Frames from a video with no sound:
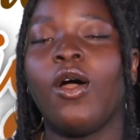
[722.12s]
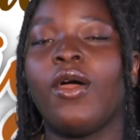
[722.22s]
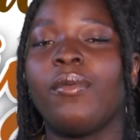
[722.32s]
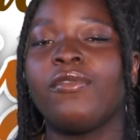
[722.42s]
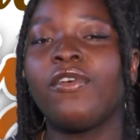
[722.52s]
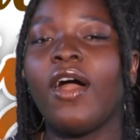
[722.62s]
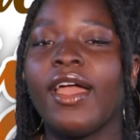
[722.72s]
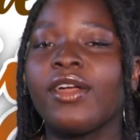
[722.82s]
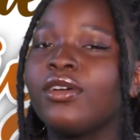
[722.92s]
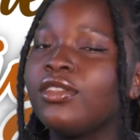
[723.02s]
Alright, before
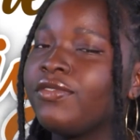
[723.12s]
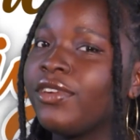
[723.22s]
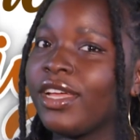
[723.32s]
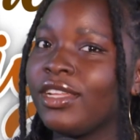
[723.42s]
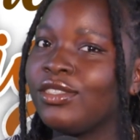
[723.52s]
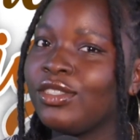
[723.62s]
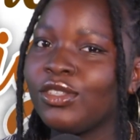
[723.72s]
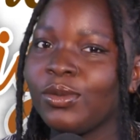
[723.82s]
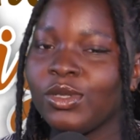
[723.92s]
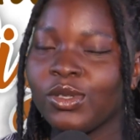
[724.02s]
I go, don't forget to
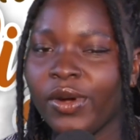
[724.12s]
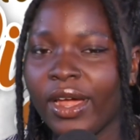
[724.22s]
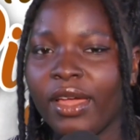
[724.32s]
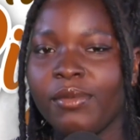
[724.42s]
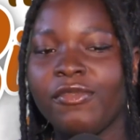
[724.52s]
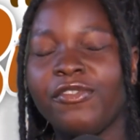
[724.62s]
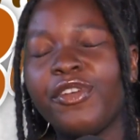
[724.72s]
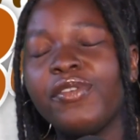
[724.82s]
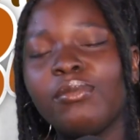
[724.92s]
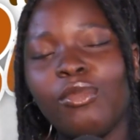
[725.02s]
subscribe.
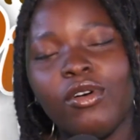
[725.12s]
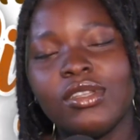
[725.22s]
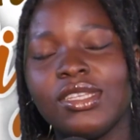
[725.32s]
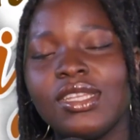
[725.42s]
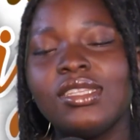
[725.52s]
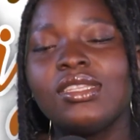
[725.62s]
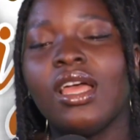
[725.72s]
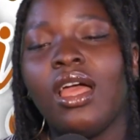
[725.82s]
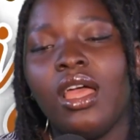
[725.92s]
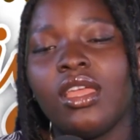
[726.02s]
Very important.
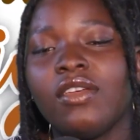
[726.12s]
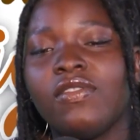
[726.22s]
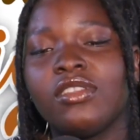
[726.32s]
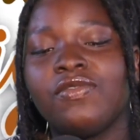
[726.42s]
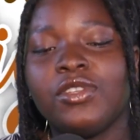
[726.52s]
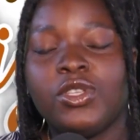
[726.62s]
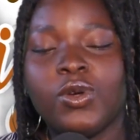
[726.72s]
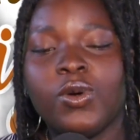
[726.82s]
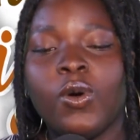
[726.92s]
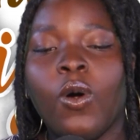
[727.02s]
Give this
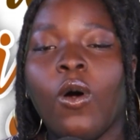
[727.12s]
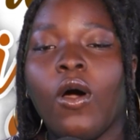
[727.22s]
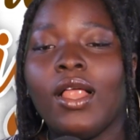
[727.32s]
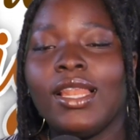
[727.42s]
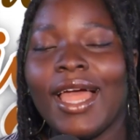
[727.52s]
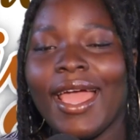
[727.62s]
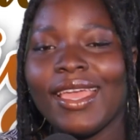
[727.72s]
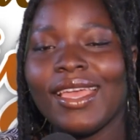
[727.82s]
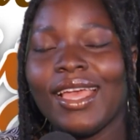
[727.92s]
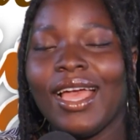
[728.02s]
video a
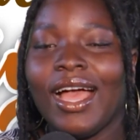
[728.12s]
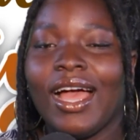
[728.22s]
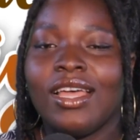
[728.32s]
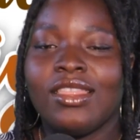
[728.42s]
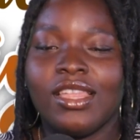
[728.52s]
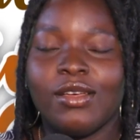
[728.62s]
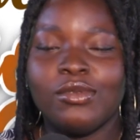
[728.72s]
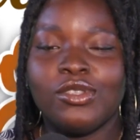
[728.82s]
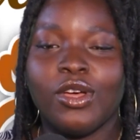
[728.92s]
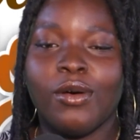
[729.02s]
like, a
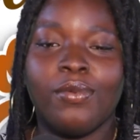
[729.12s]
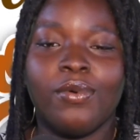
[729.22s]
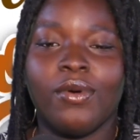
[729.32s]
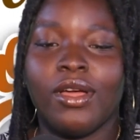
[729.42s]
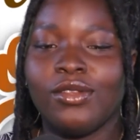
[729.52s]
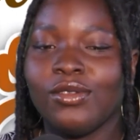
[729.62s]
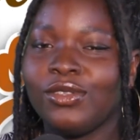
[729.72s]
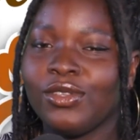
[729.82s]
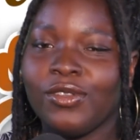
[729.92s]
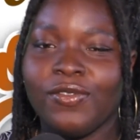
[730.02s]
thumbs up, and
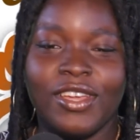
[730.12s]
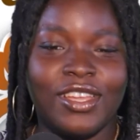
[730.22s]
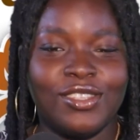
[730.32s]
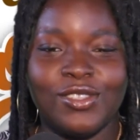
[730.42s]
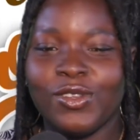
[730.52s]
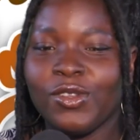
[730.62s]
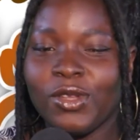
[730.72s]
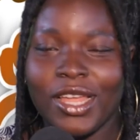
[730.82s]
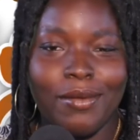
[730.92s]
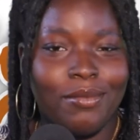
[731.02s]
also don't forget to turn
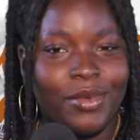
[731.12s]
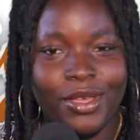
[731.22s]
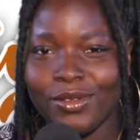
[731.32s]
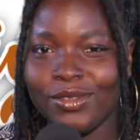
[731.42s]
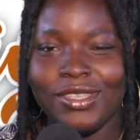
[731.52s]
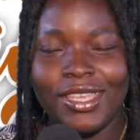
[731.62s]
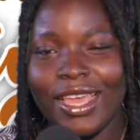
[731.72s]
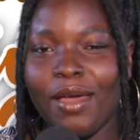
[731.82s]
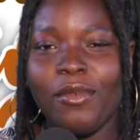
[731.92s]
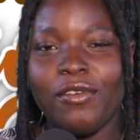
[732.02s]
on that bell to
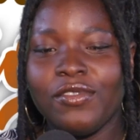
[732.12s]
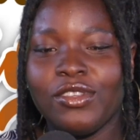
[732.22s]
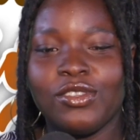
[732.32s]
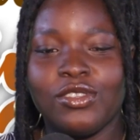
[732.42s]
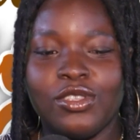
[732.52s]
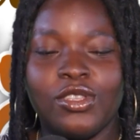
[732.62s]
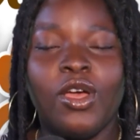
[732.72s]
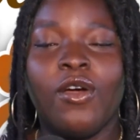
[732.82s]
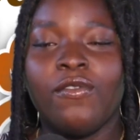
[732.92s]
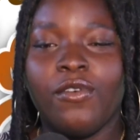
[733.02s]
get more
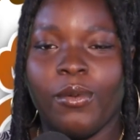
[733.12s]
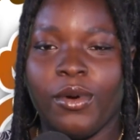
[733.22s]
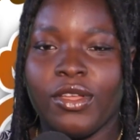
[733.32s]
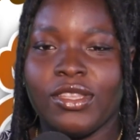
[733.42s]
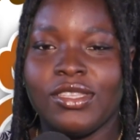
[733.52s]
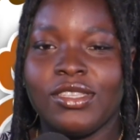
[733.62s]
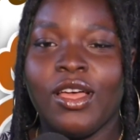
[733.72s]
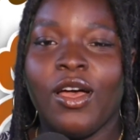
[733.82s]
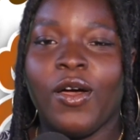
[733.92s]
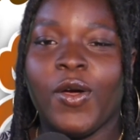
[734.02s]
videos from us.
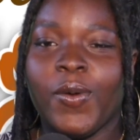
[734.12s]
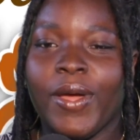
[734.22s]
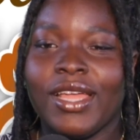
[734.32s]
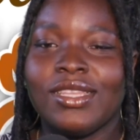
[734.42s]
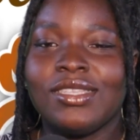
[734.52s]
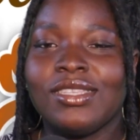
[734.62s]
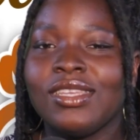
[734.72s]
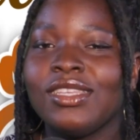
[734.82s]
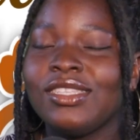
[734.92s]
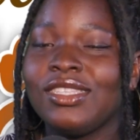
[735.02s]
Alright,
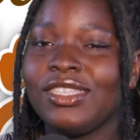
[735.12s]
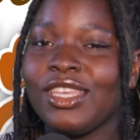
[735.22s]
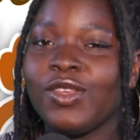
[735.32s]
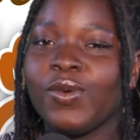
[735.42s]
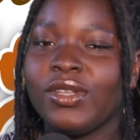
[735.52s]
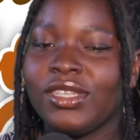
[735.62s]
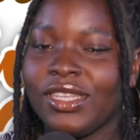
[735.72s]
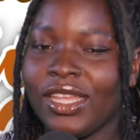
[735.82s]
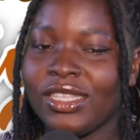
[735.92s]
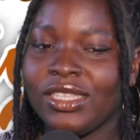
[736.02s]
see you in the
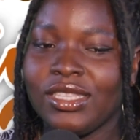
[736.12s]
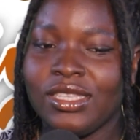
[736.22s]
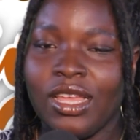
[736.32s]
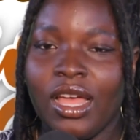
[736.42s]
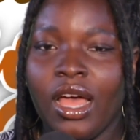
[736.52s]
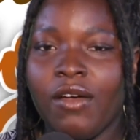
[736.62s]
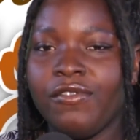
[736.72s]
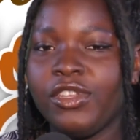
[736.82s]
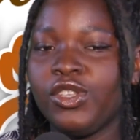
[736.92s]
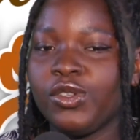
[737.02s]
next
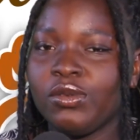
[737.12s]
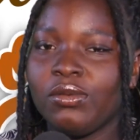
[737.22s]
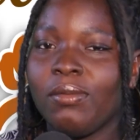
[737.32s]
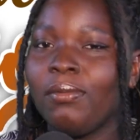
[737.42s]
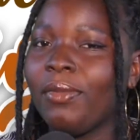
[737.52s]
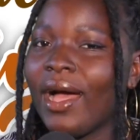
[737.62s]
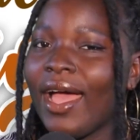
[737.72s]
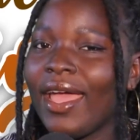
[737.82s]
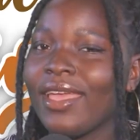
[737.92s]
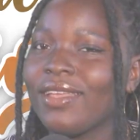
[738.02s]
video.
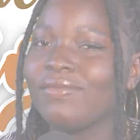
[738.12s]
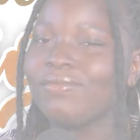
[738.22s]
Bye.